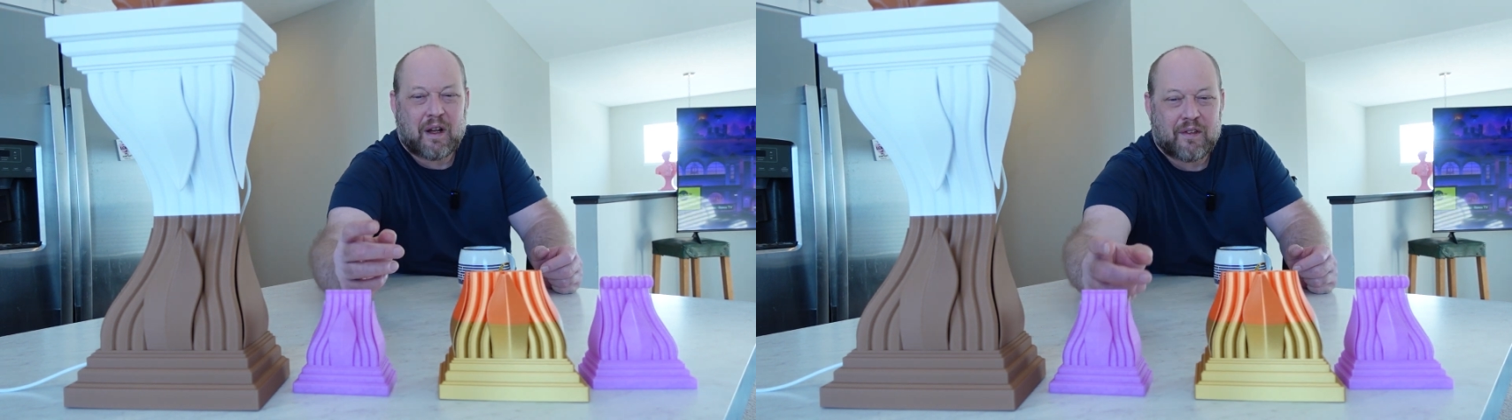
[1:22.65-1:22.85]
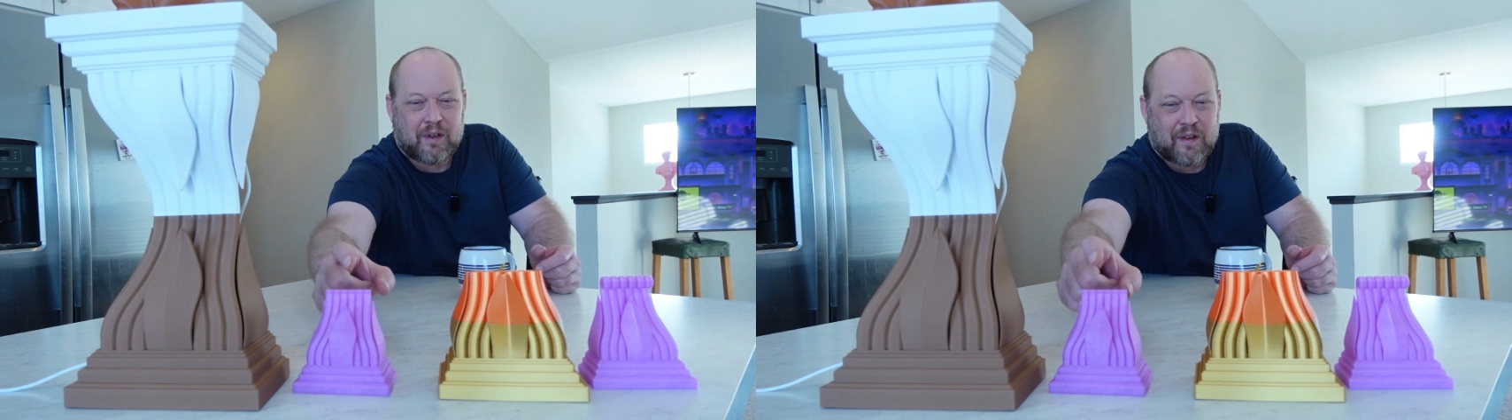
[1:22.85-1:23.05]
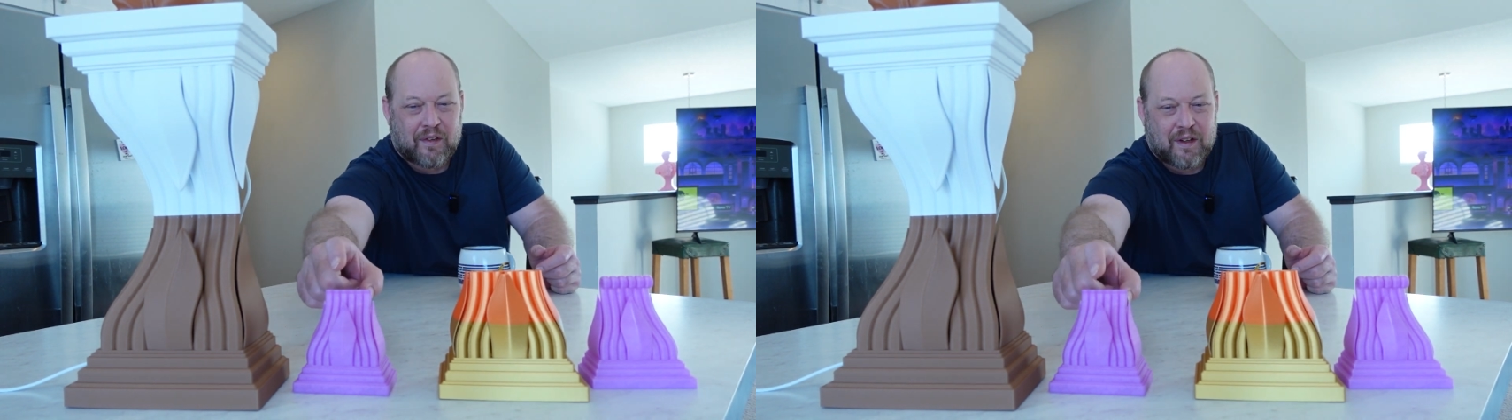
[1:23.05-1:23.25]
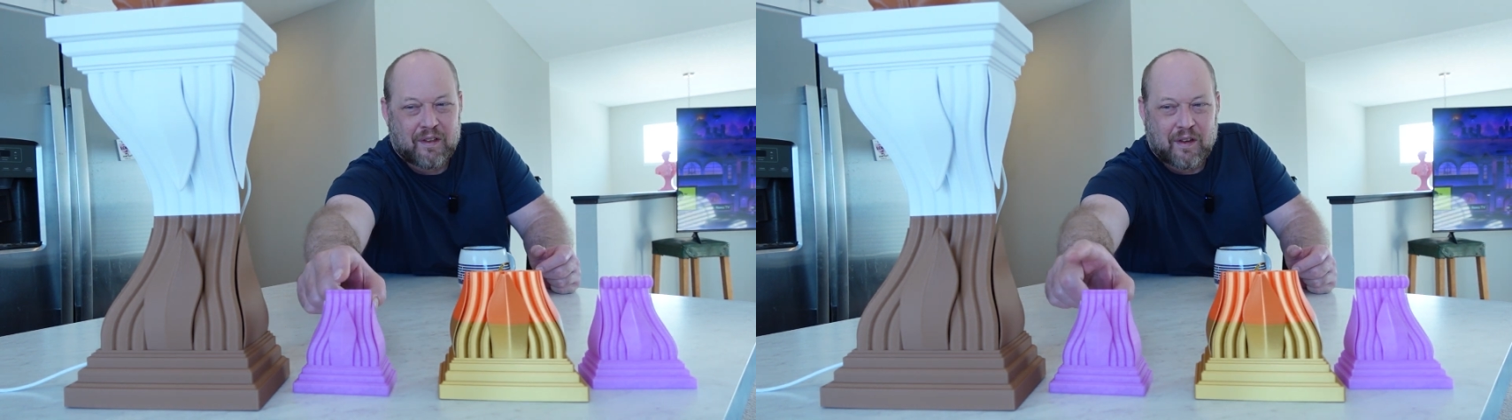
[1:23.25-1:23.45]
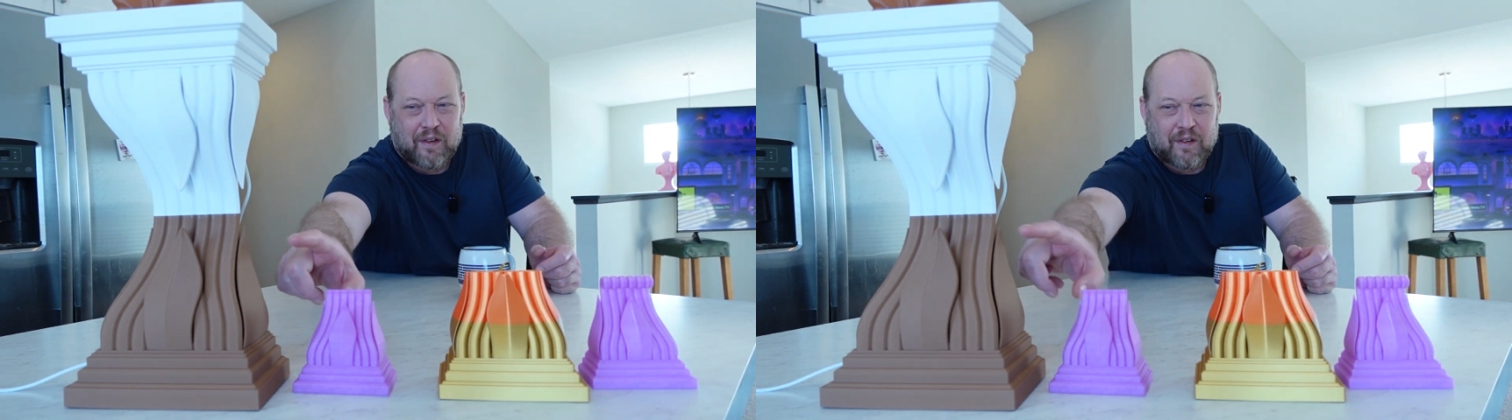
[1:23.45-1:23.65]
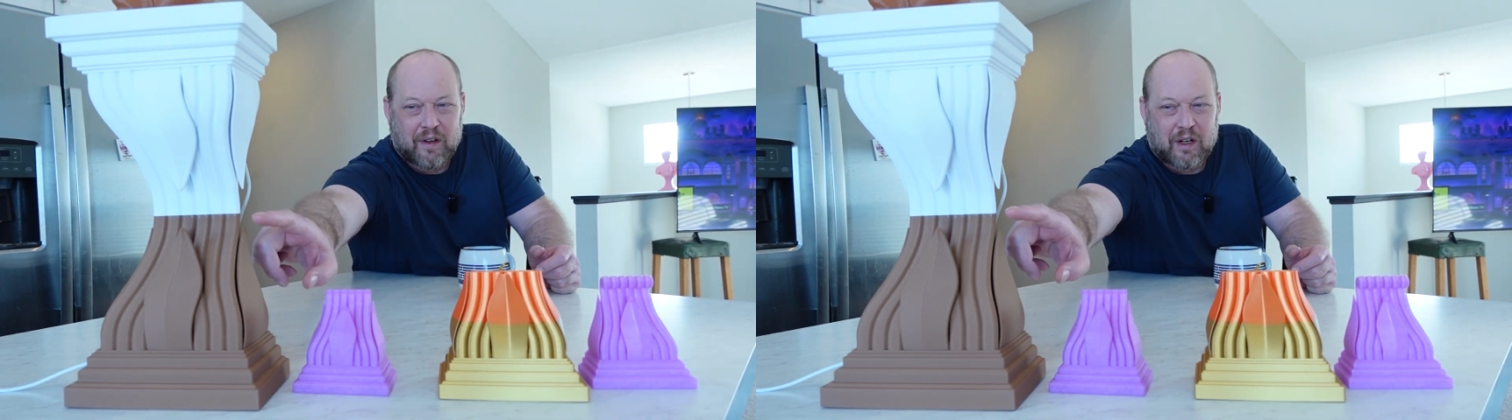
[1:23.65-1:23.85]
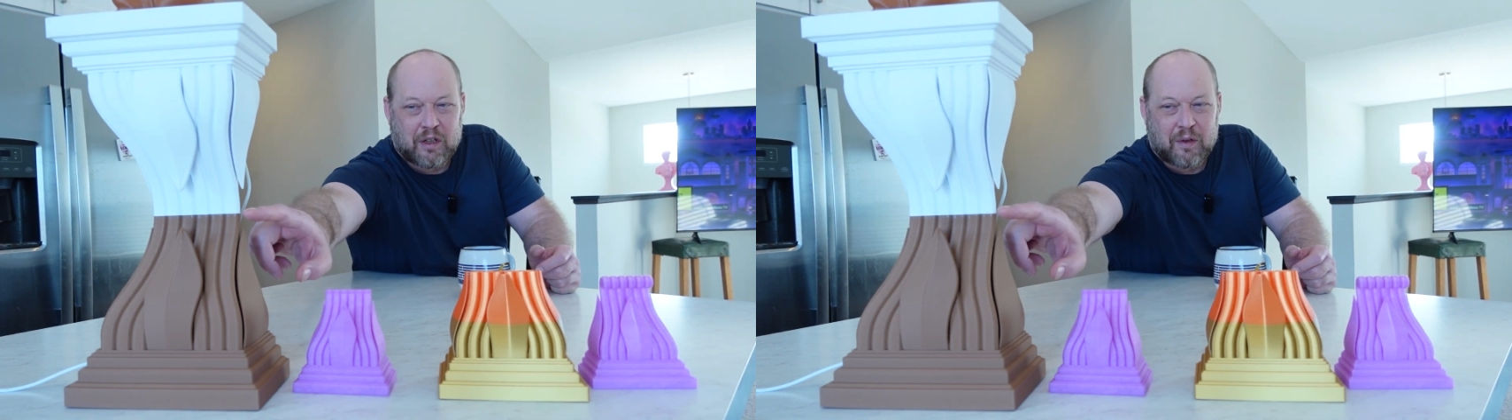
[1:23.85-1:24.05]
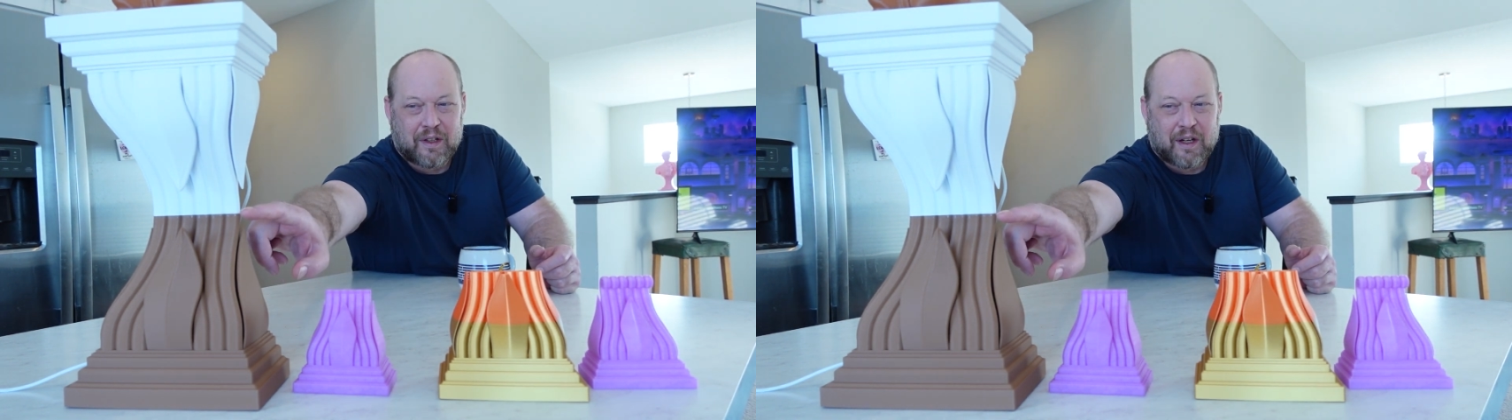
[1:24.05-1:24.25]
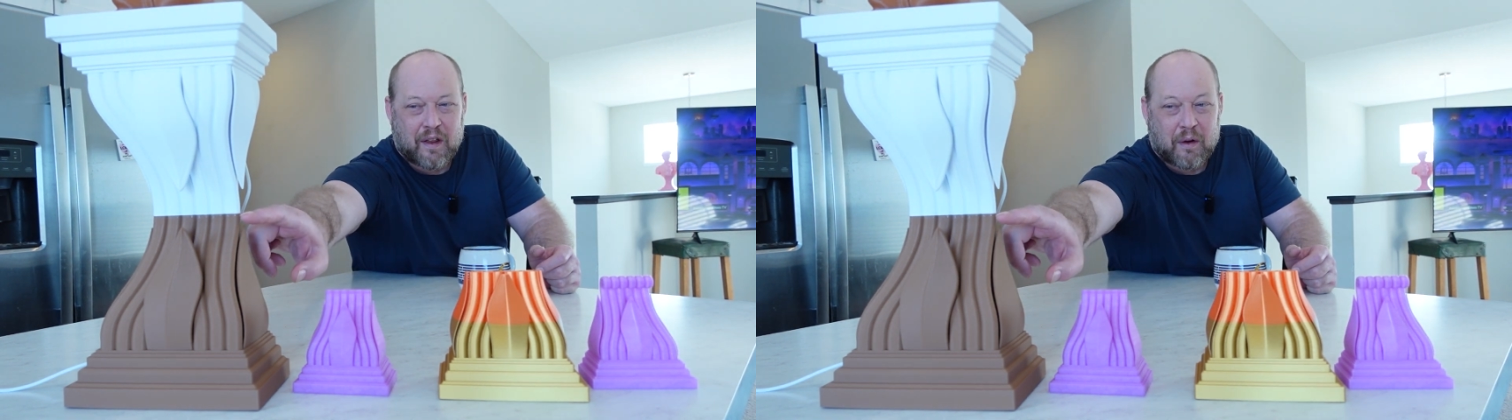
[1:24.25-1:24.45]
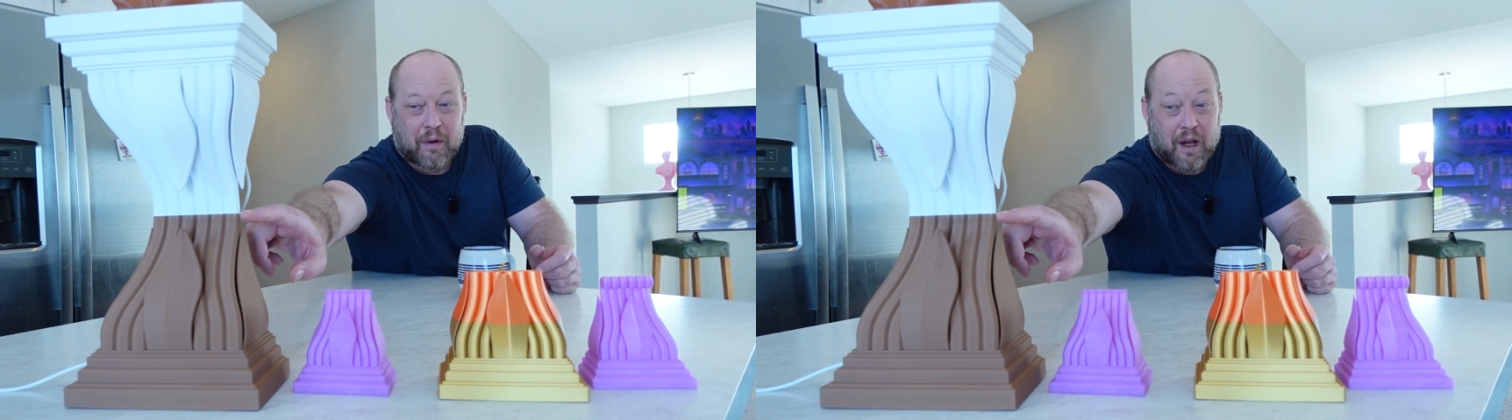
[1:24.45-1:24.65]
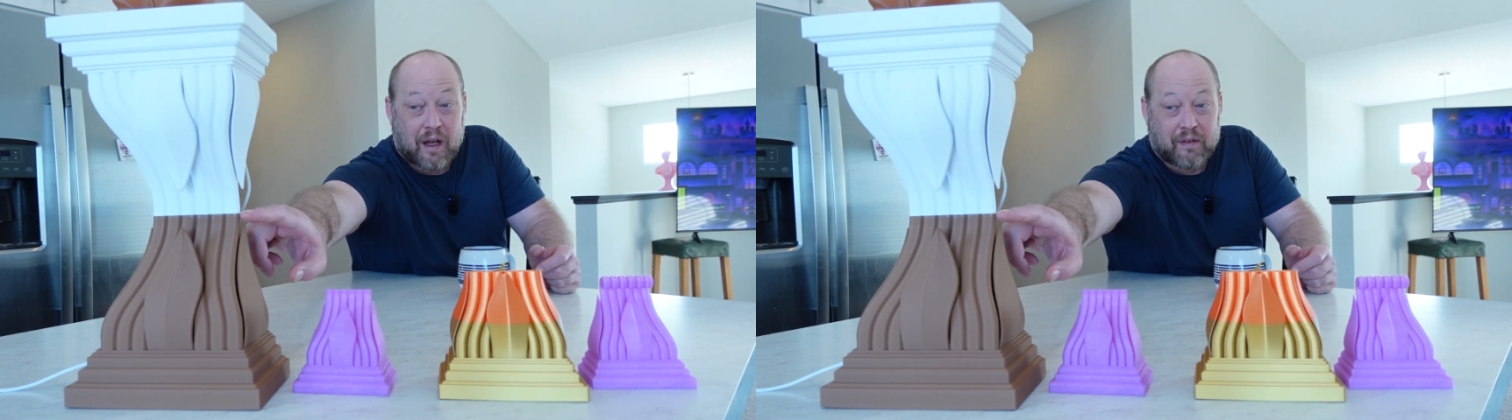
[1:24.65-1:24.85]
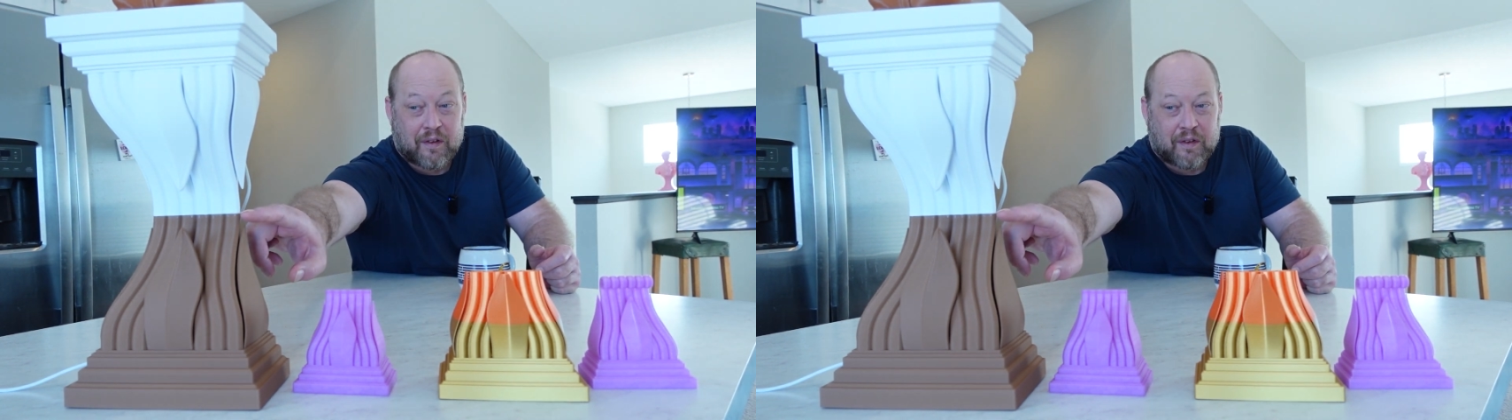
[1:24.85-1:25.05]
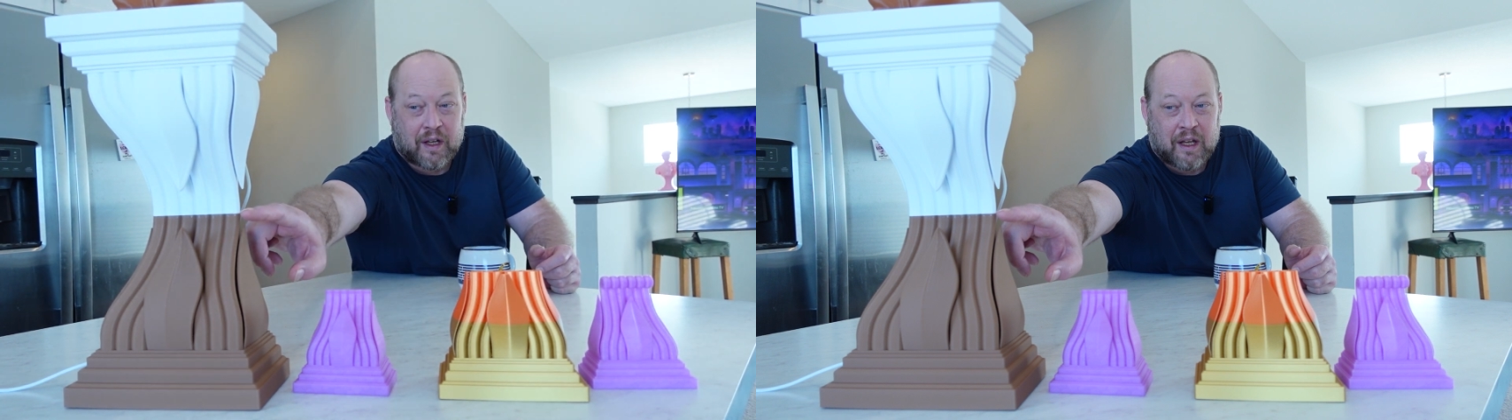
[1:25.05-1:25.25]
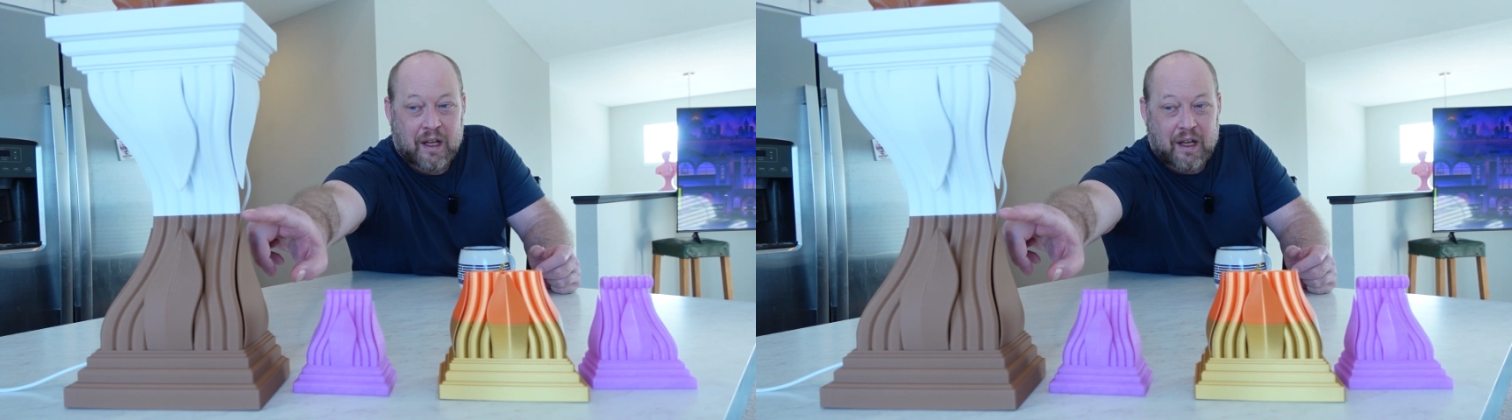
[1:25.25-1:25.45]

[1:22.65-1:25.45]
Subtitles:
as you can see, this is a glued together one, obviously,